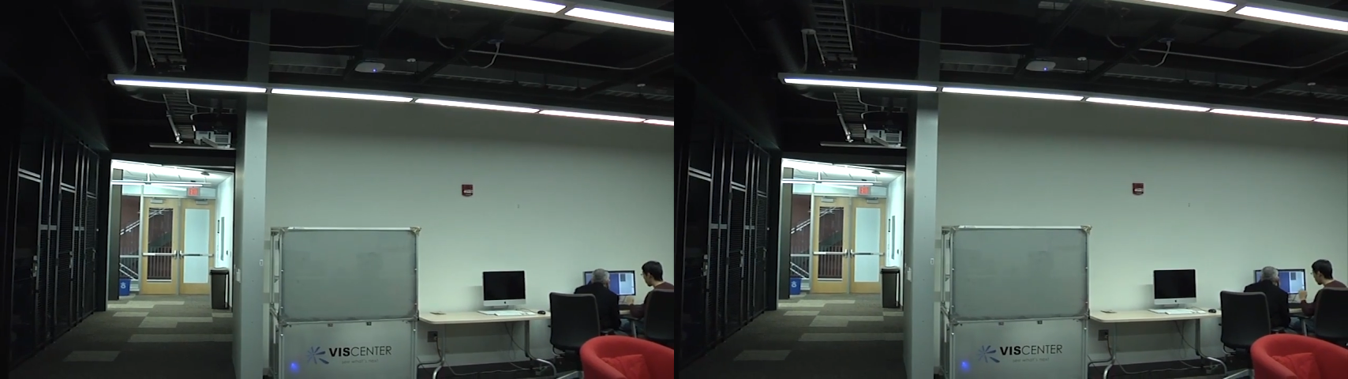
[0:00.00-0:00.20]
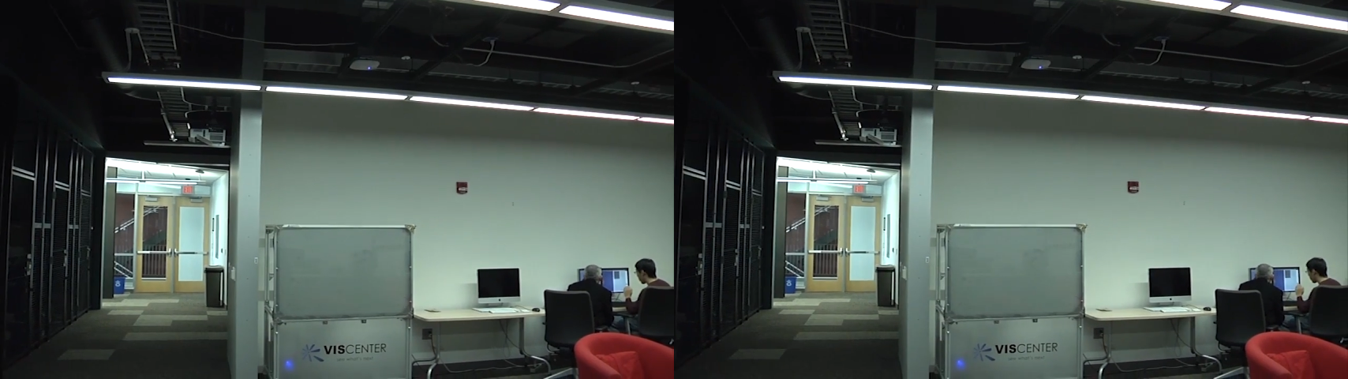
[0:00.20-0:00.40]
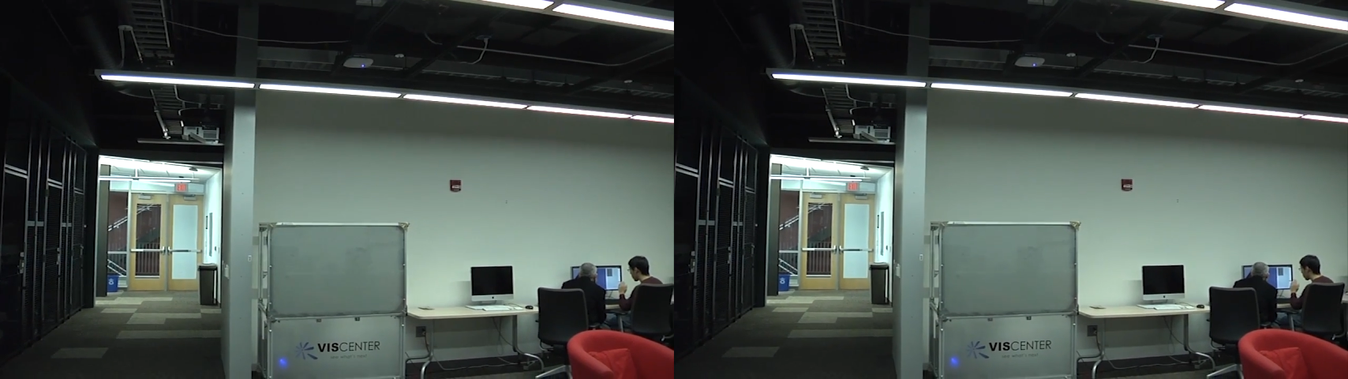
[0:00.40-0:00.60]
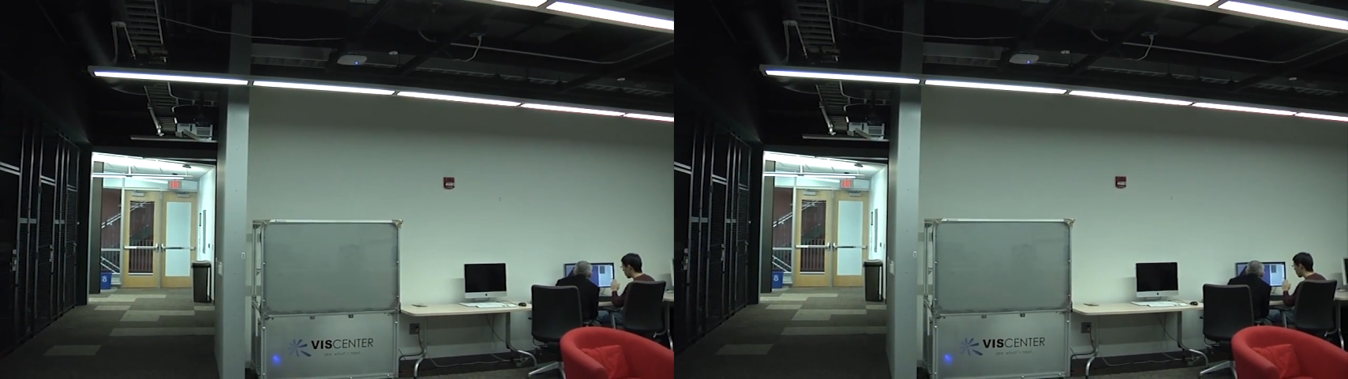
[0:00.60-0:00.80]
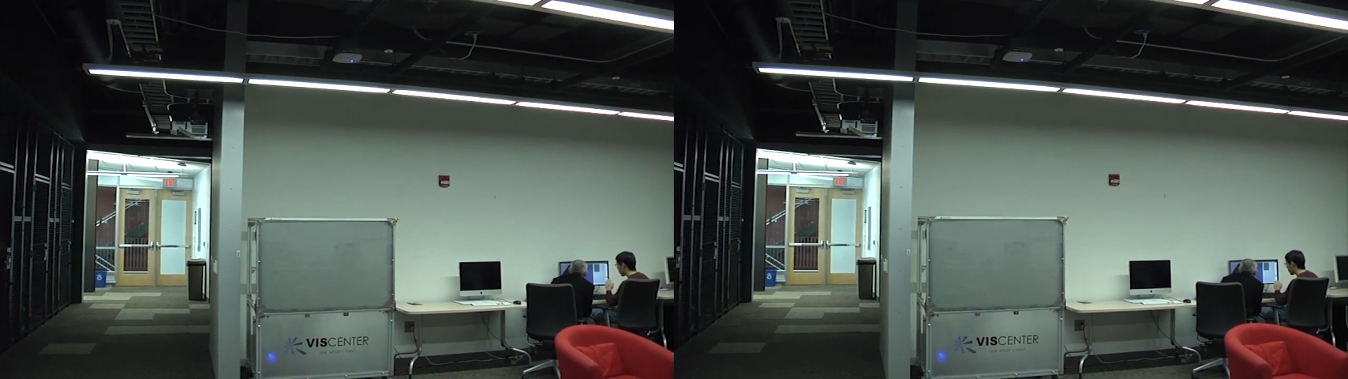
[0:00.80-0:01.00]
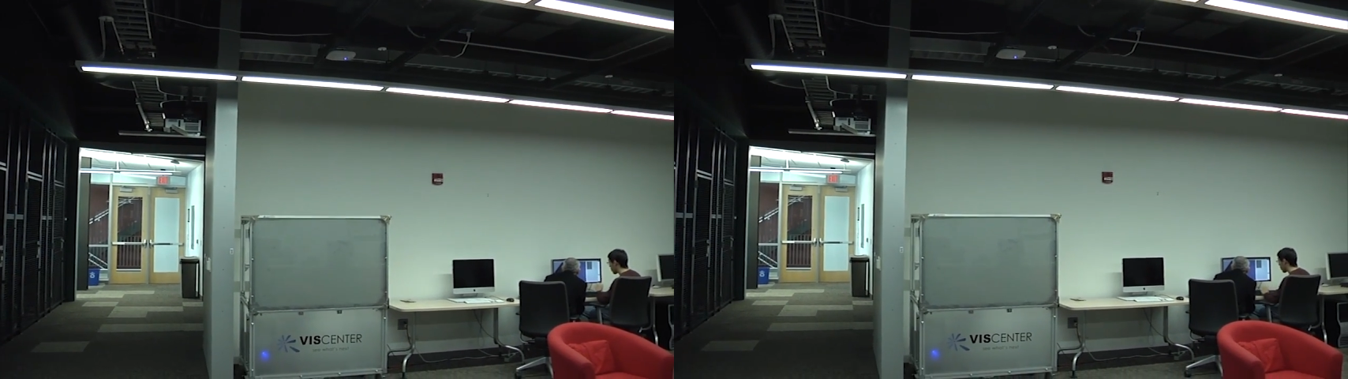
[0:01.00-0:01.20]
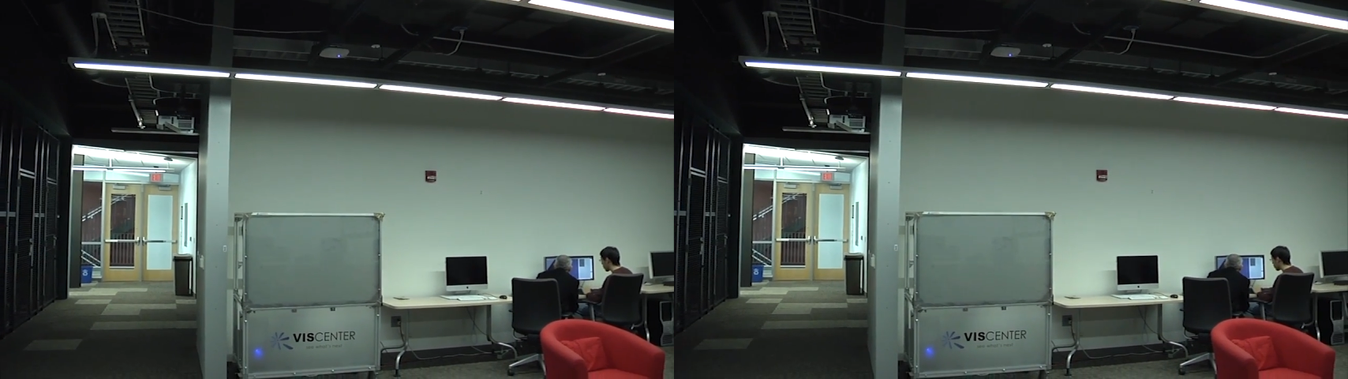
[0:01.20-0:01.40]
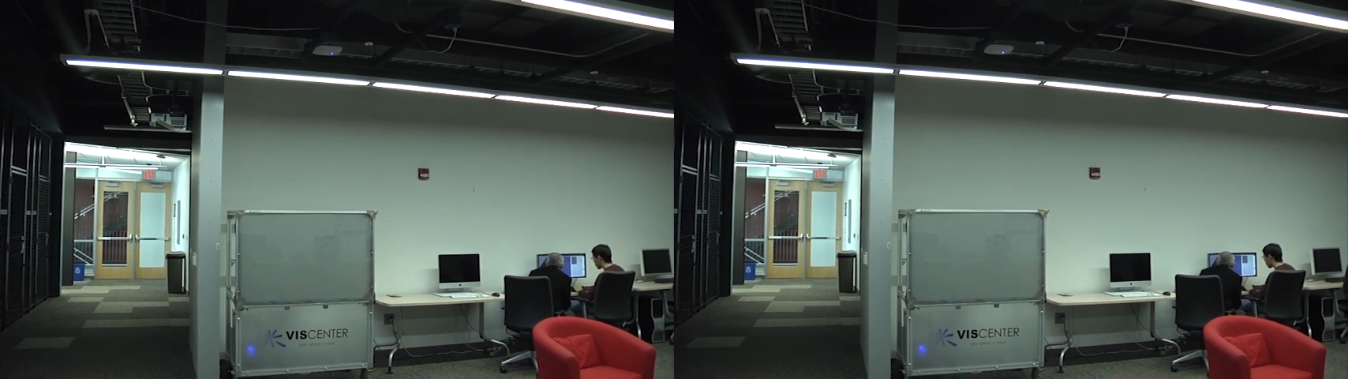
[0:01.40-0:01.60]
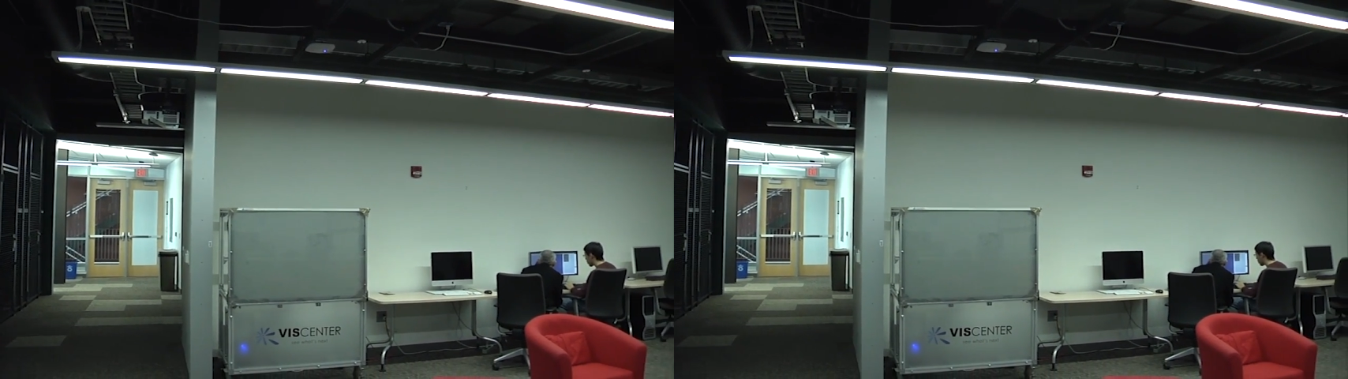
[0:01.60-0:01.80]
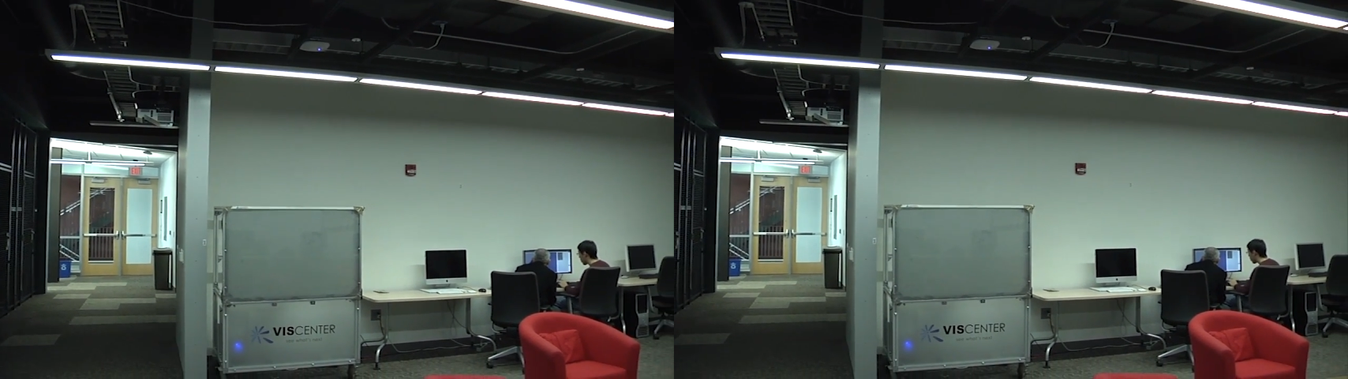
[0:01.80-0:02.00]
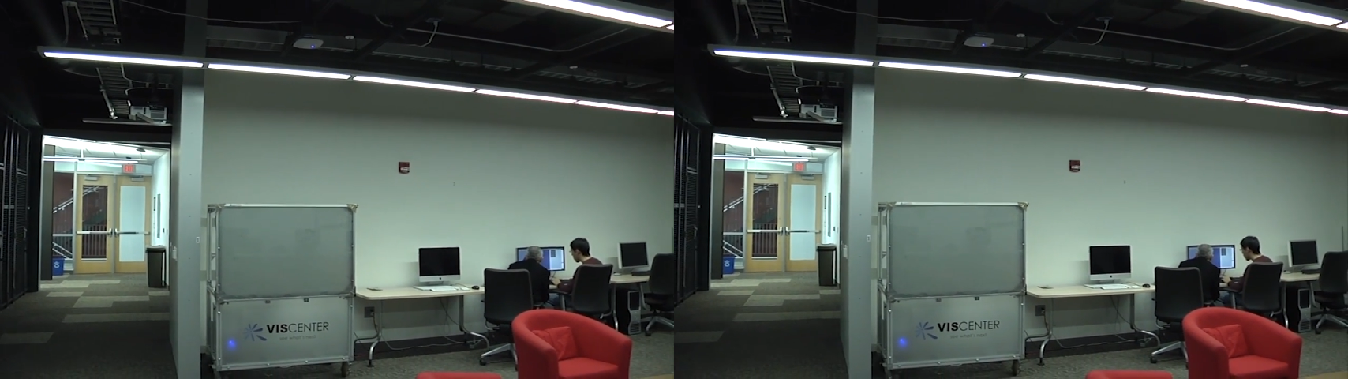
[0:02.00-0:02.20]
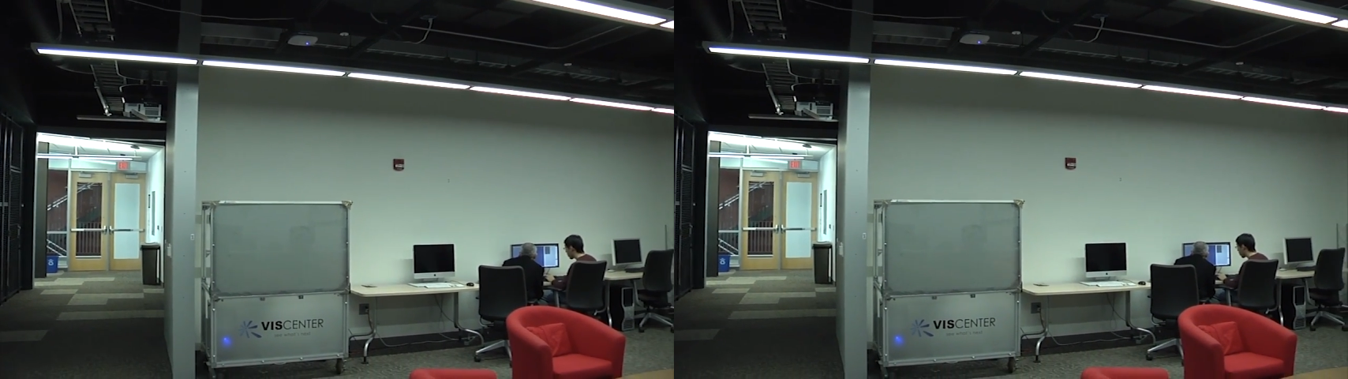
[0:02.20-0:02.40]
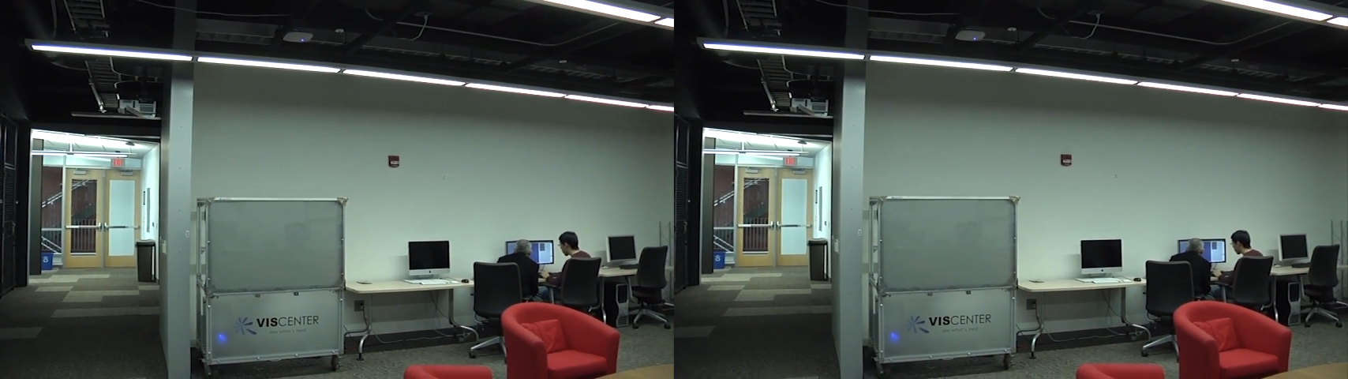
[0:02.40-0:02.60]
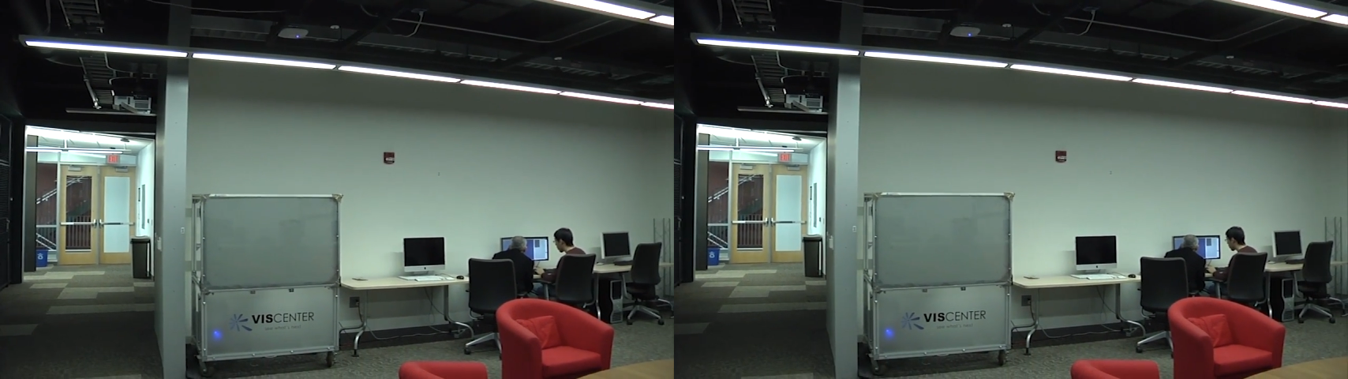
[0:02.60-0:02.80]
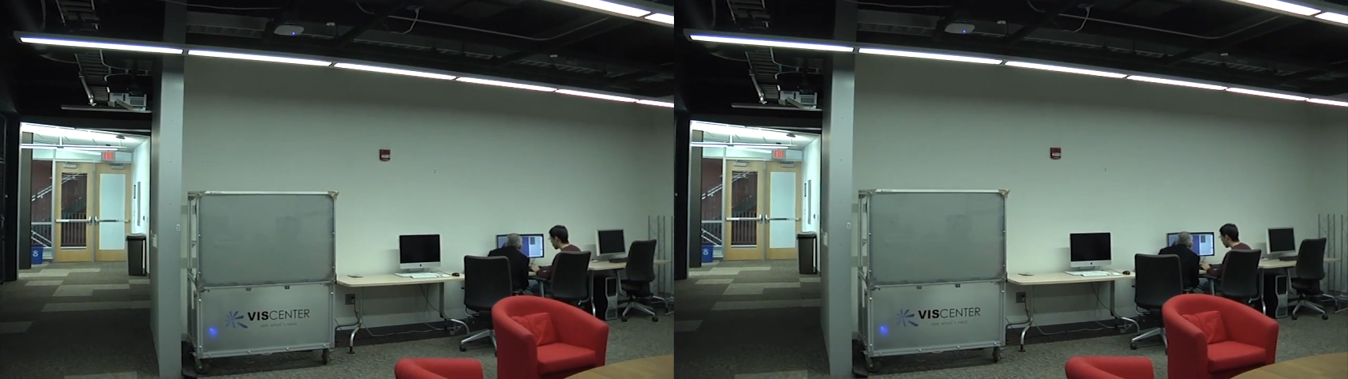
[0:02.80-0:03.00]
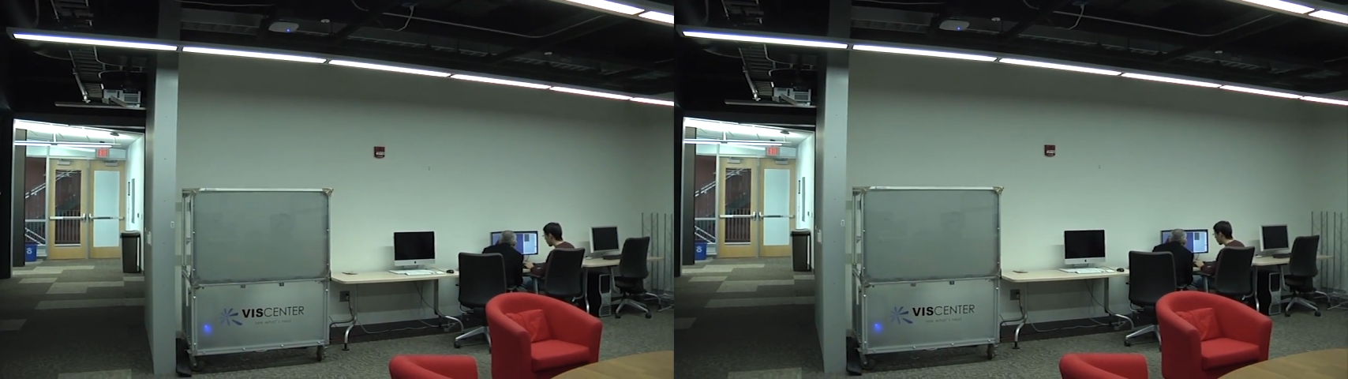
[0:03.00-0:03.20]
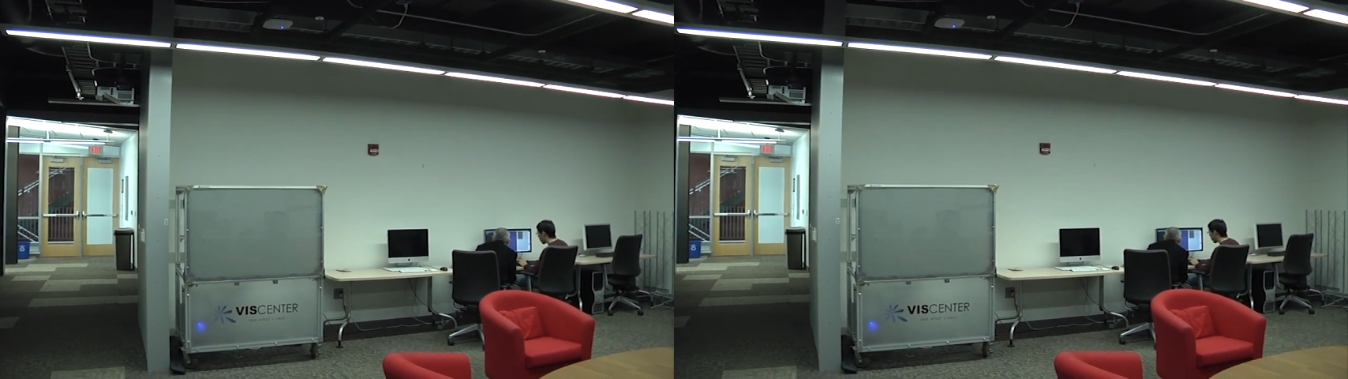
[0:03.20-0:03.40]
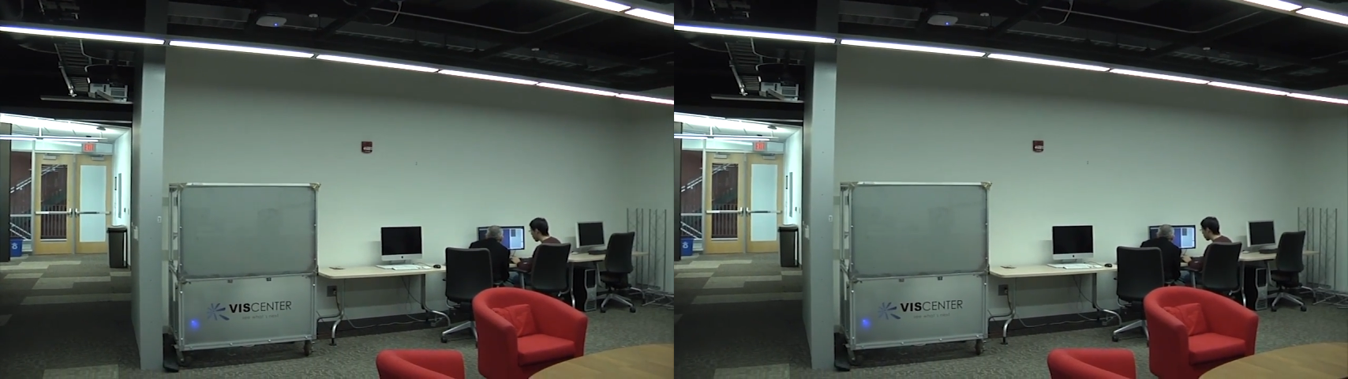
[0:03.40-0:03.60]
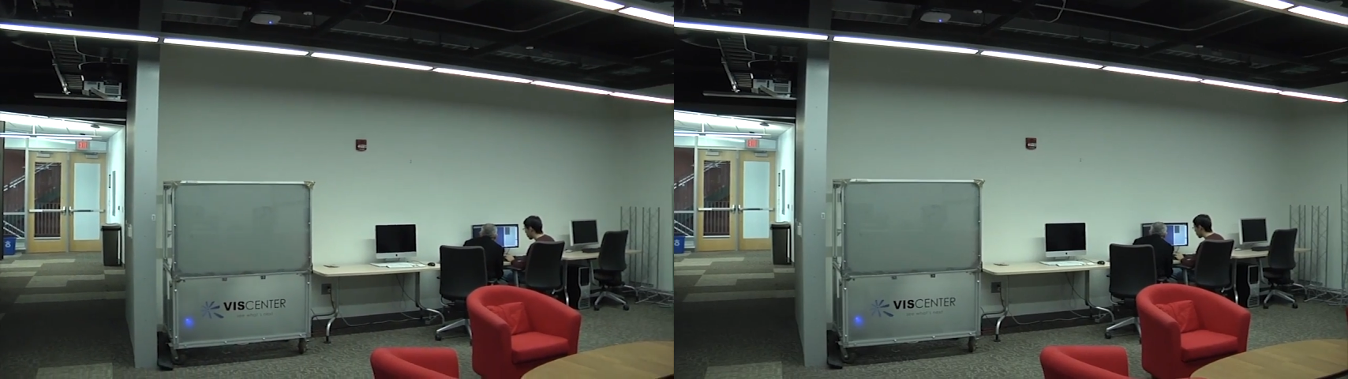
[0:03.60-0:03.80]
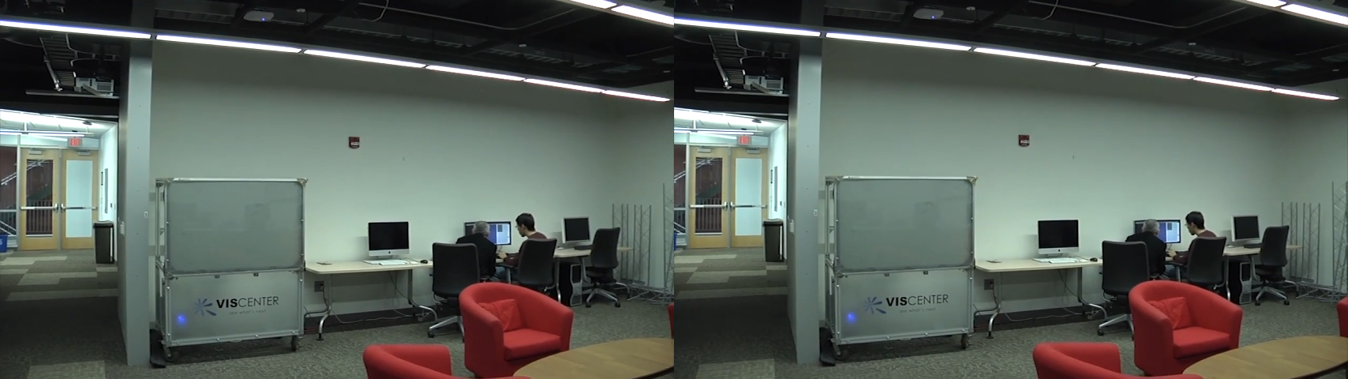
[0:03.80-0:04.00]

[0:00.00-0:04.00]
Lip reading: Nobody's mouth can be seen.